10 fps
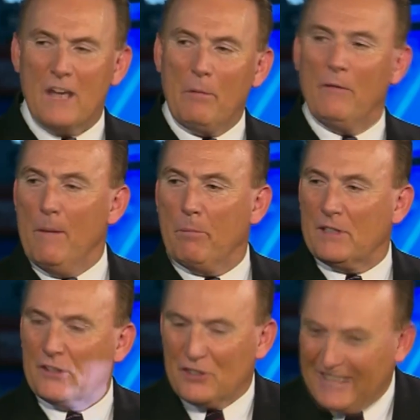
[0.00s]
of
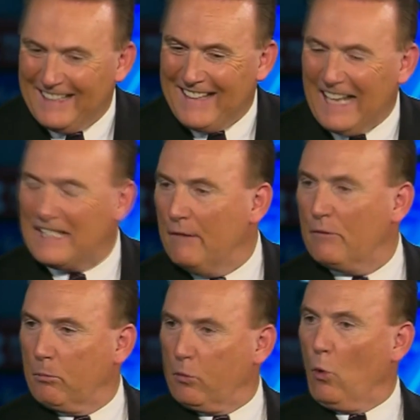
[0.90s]
impetus did that give
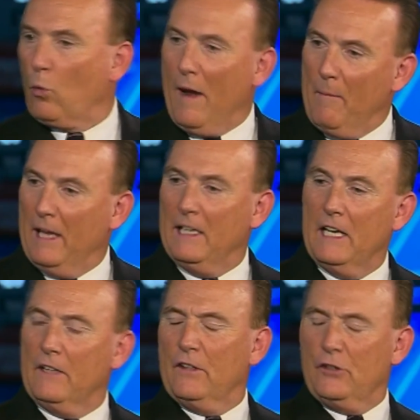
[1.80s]
the program heading
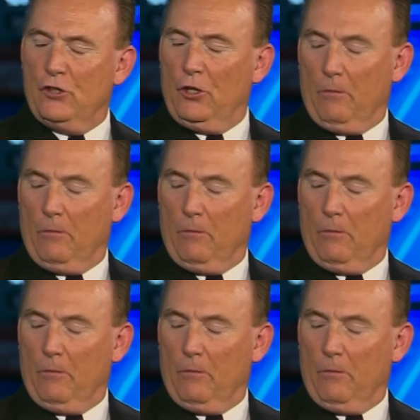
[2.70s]
into this year?